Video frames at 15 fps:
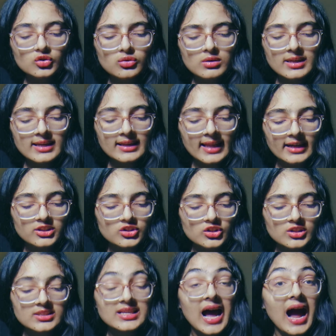3
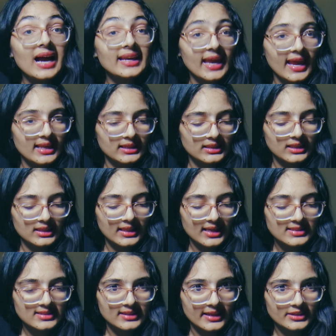lectures again in the
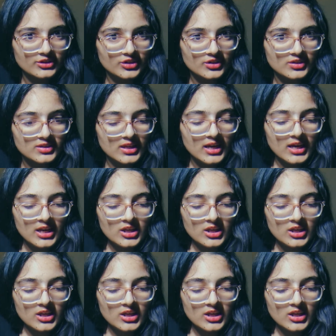next lectures.